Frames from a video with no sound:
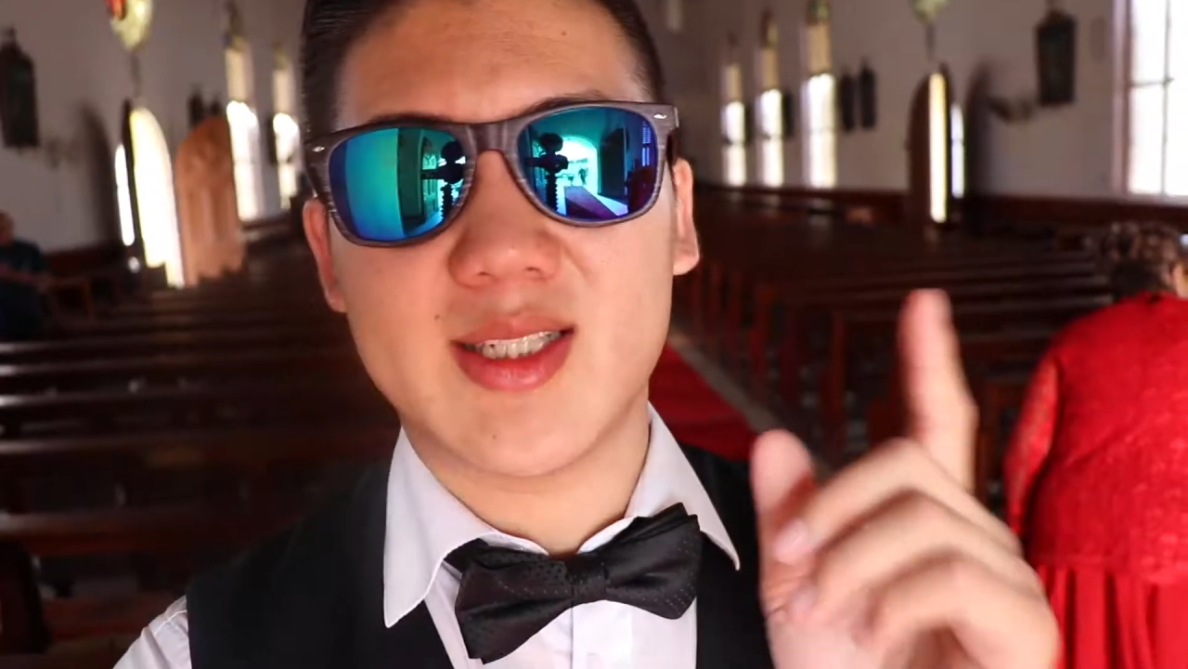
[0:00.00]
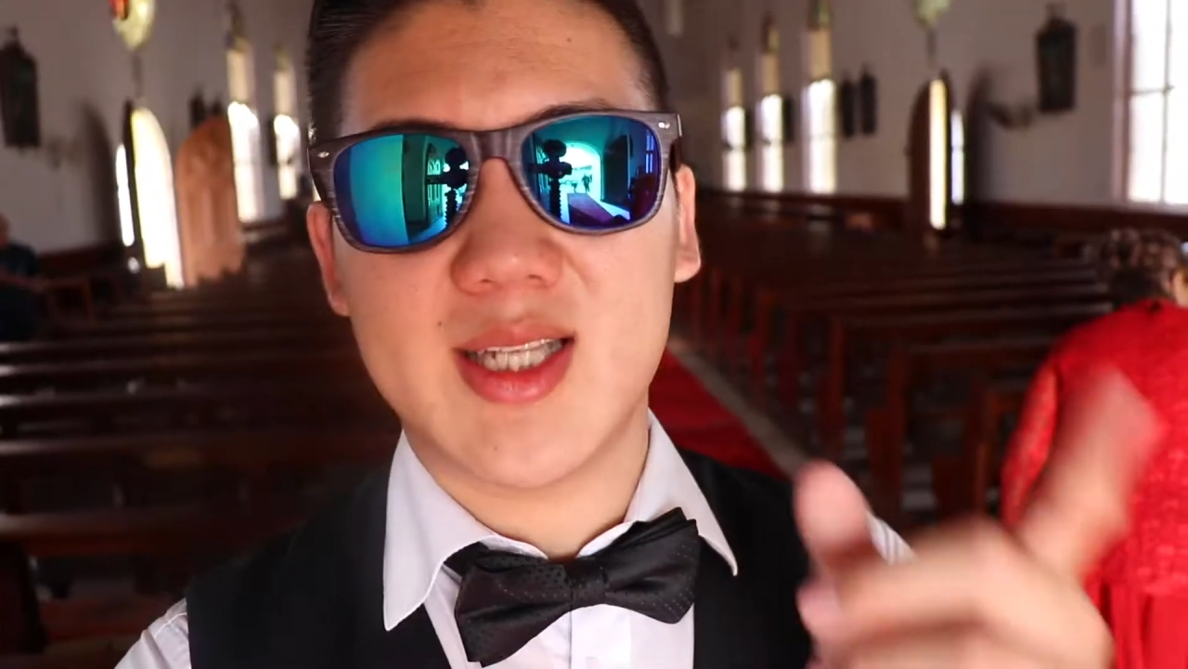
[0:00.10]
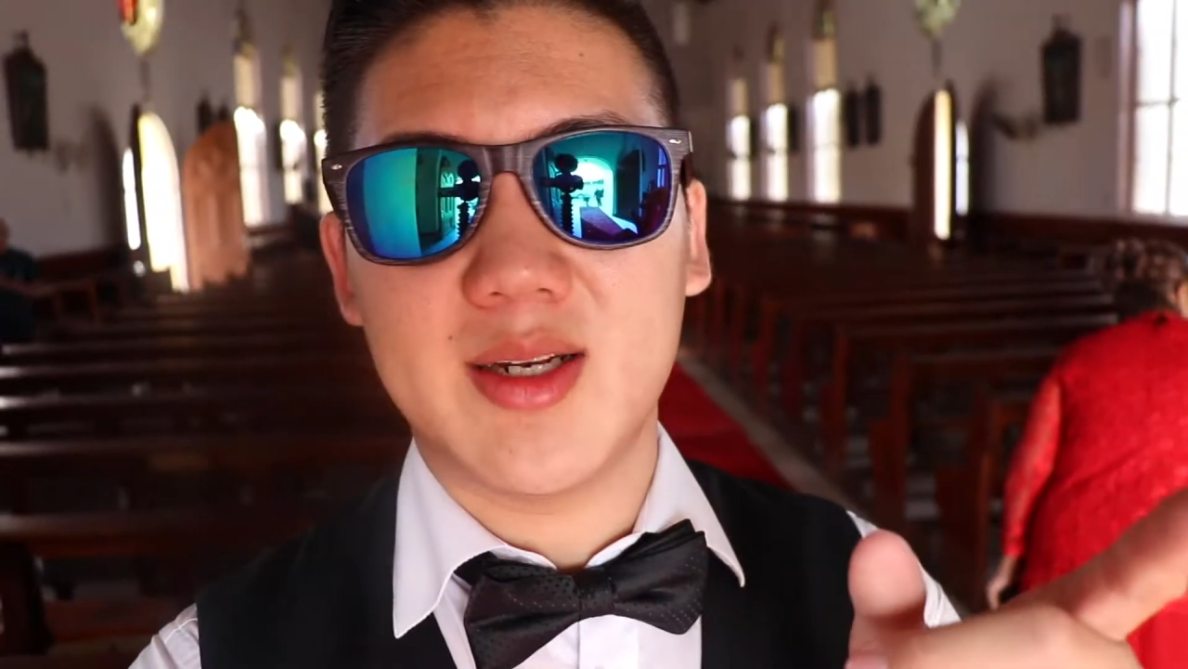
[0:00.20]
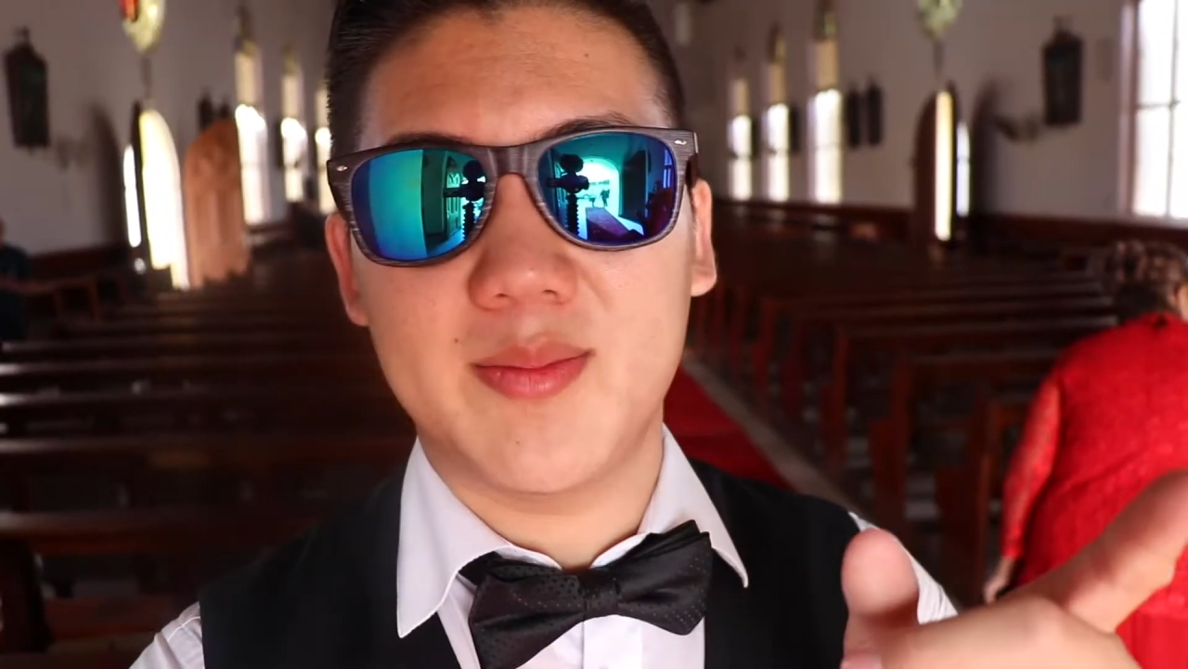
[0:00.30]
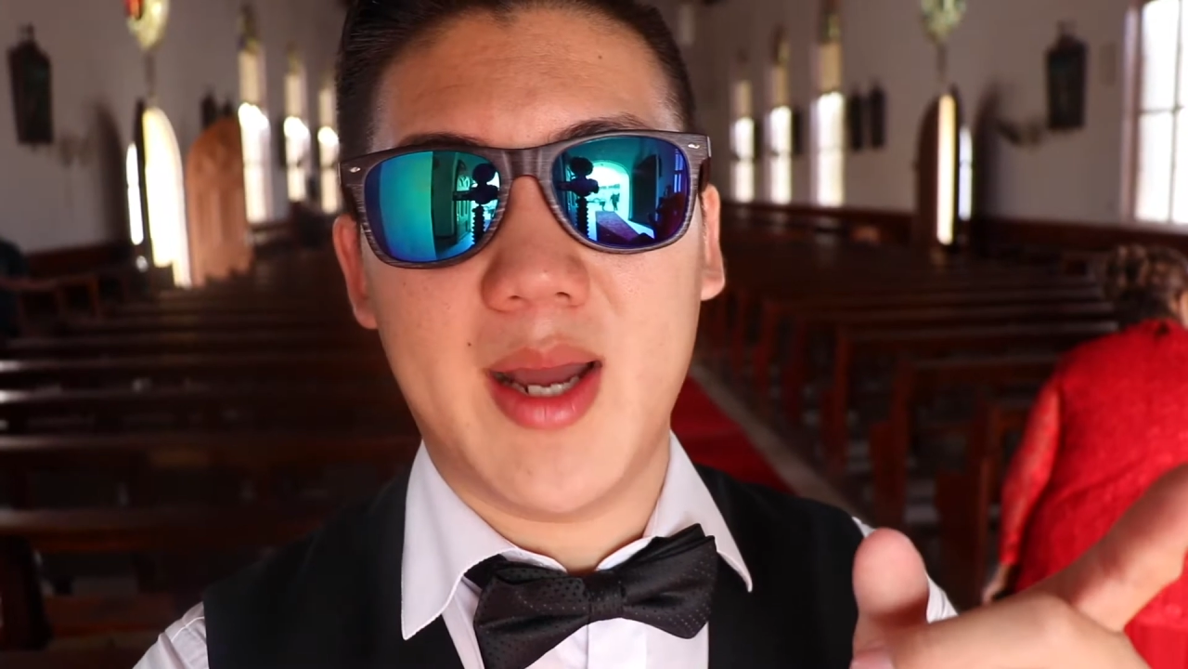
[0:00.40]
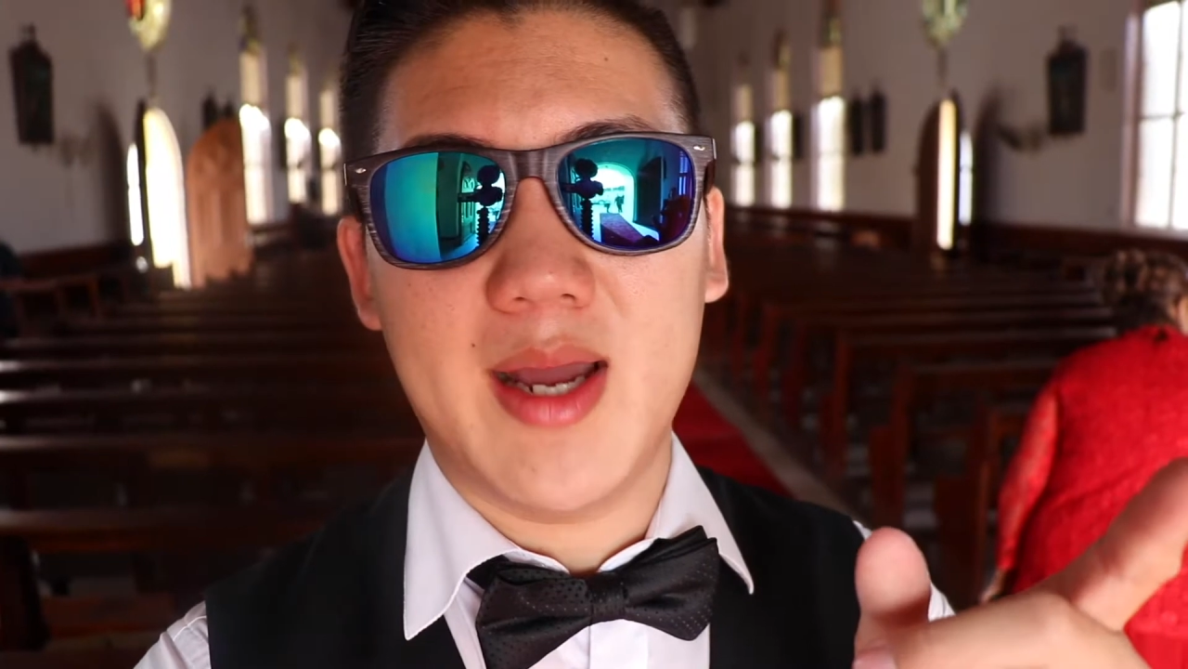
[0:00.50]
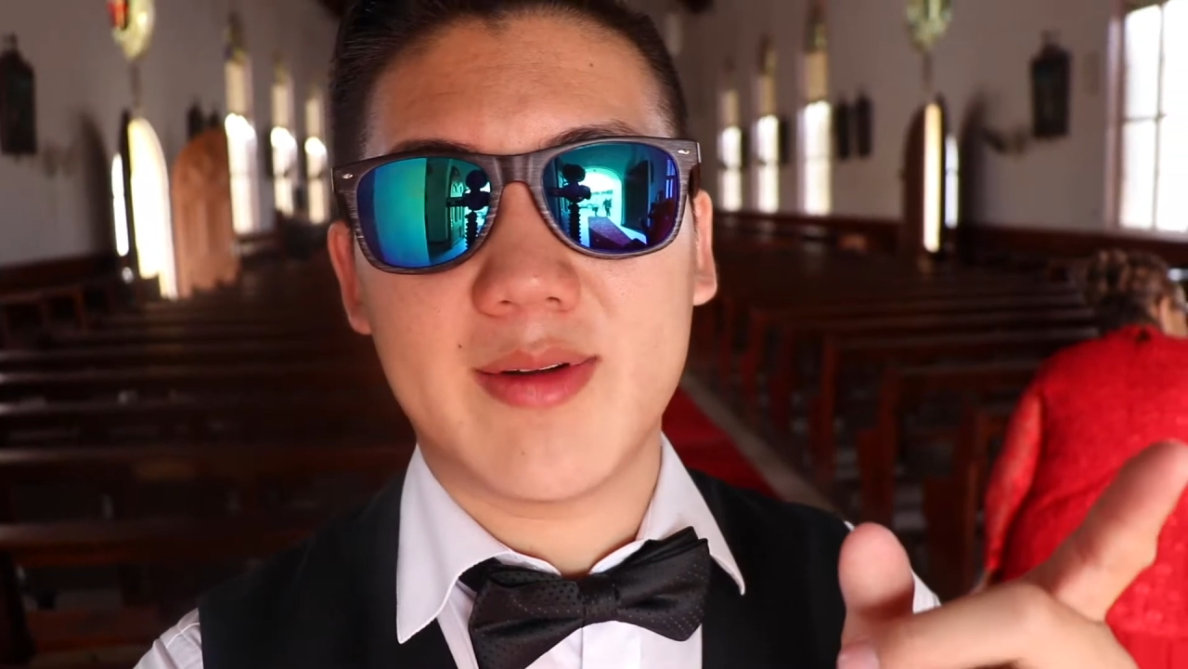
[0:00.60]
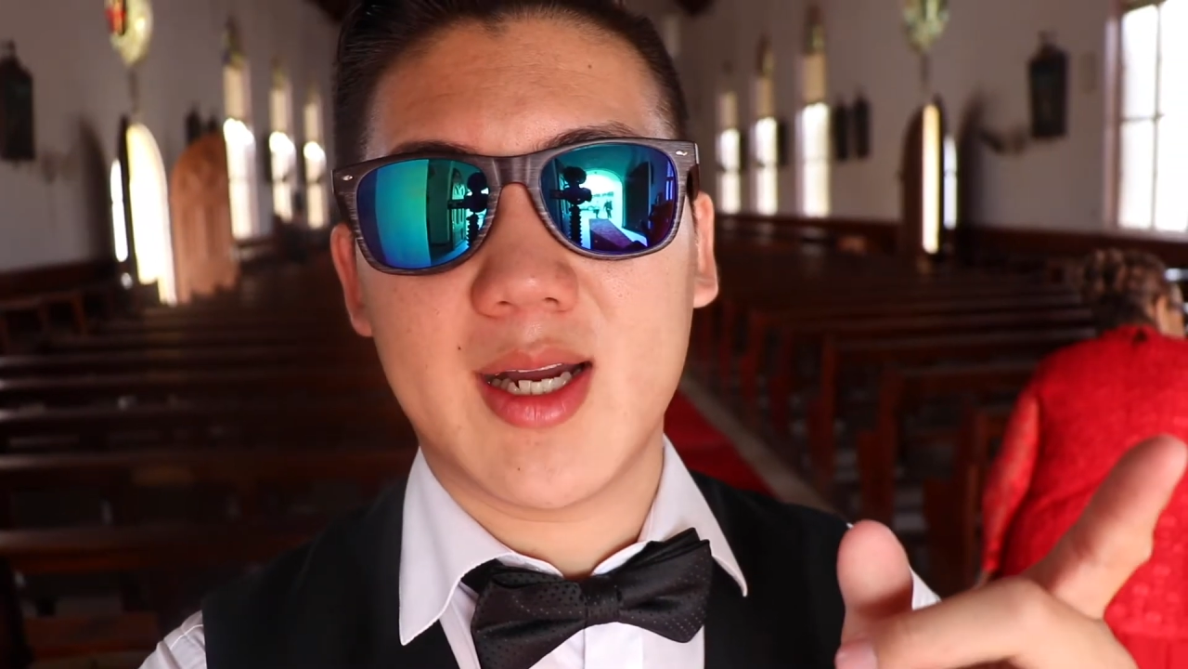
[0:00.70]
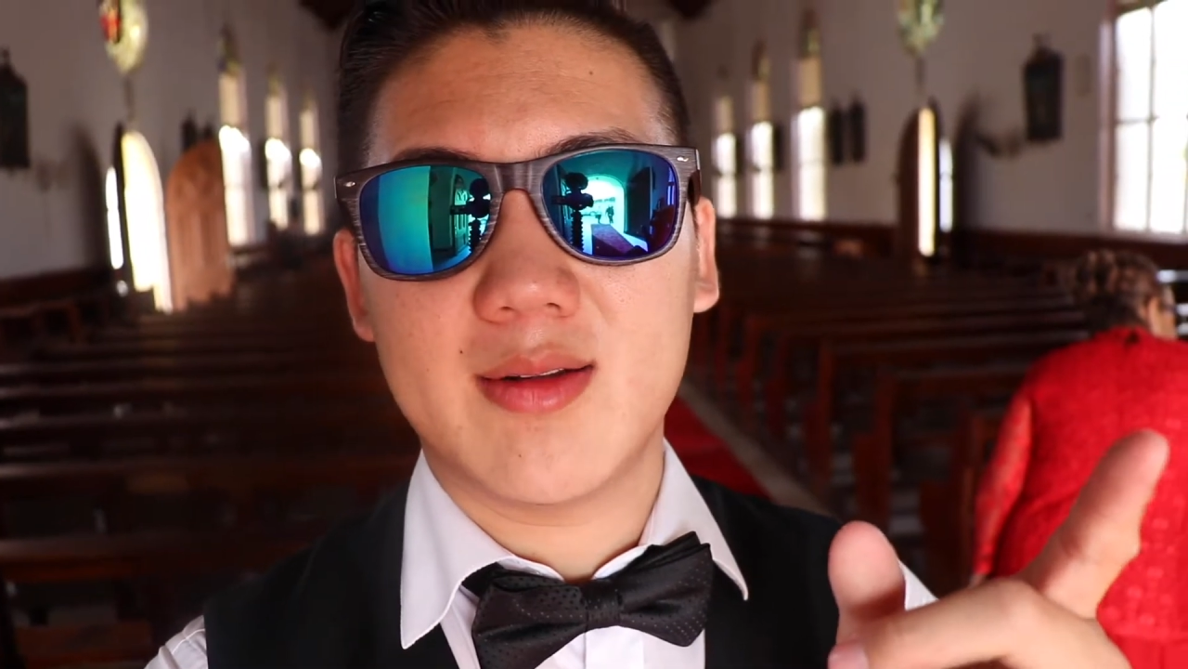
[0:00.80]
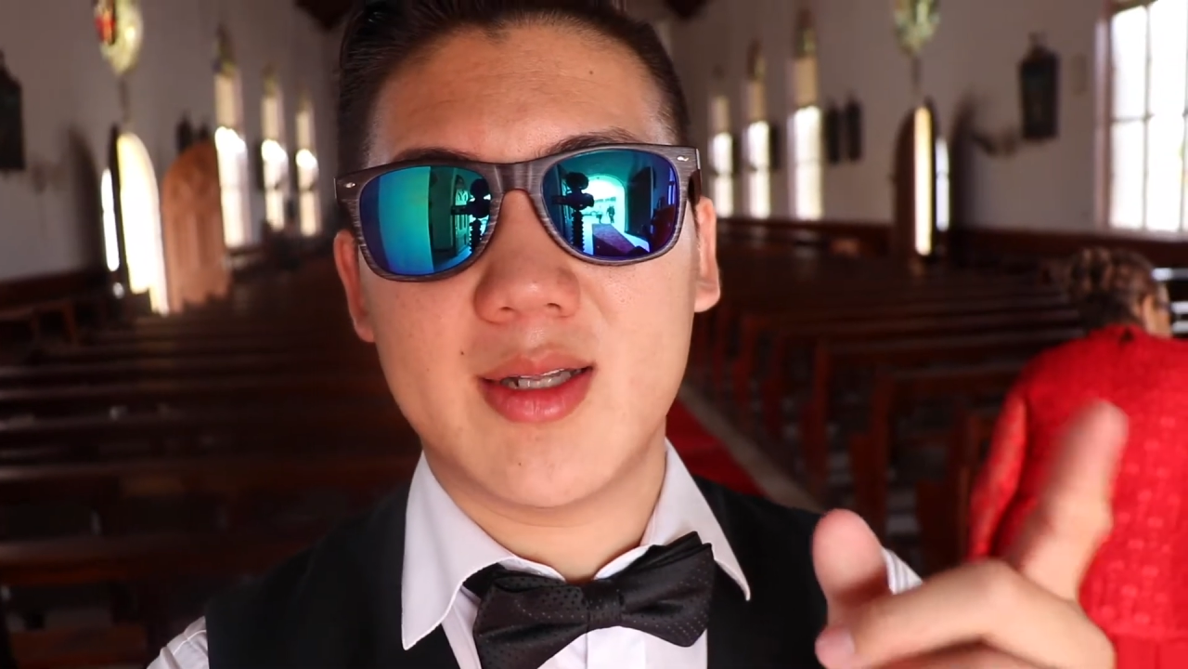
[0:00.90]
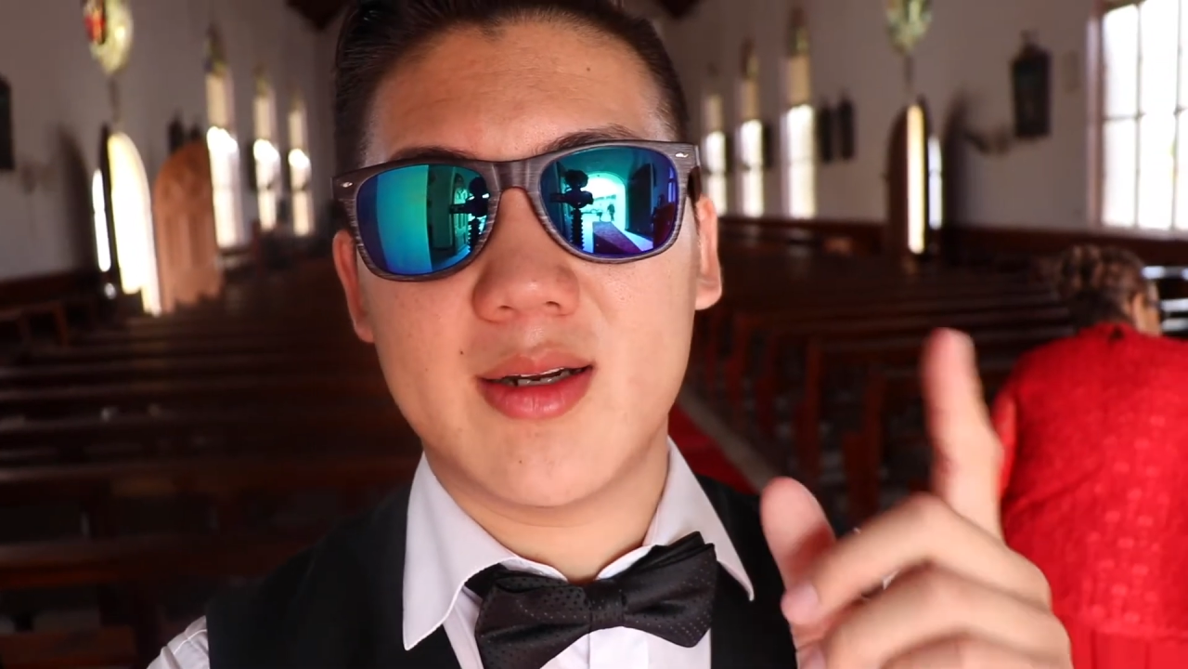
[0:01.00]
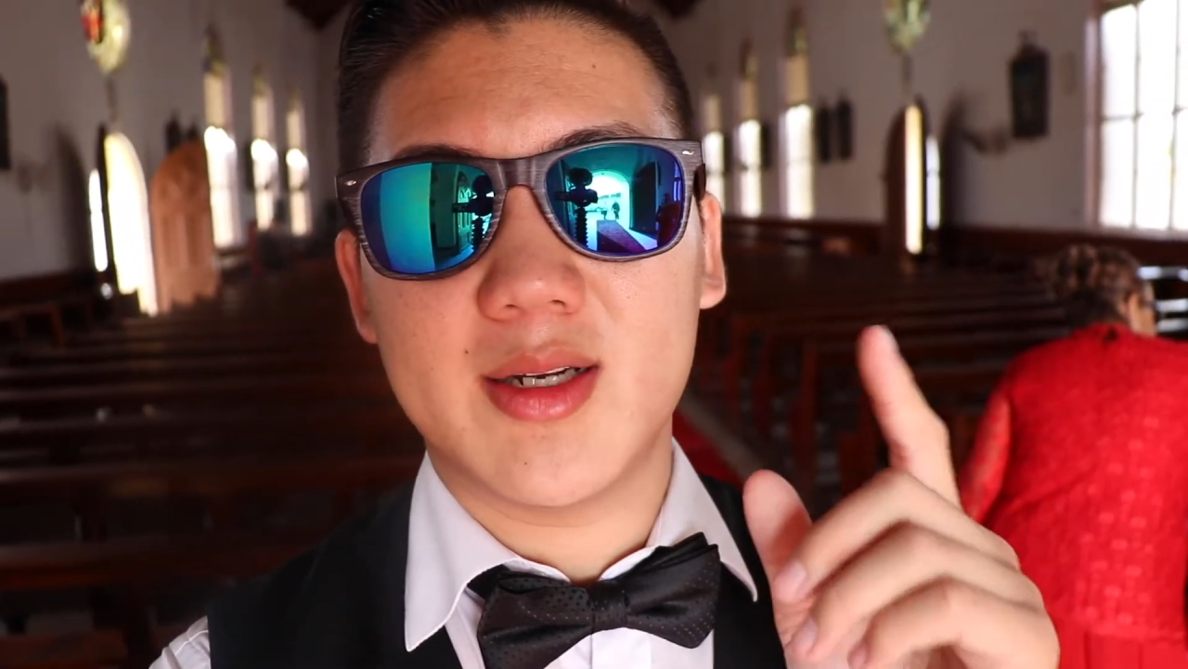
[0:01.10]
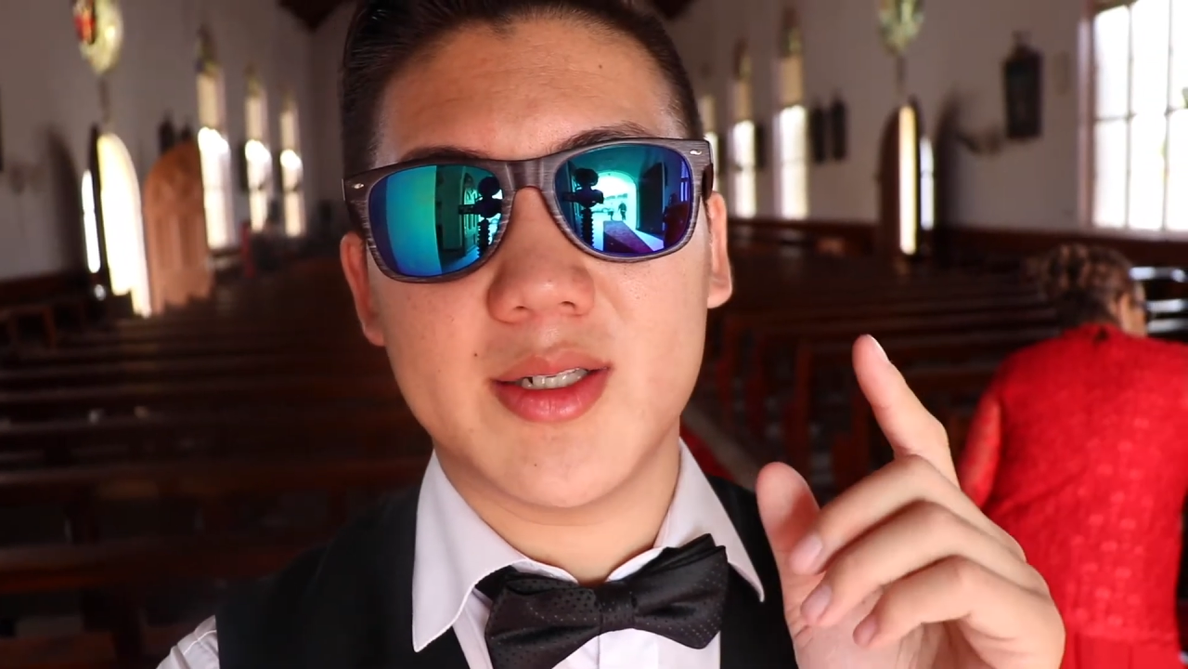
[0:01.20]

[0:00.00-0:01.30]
send a Mavic out there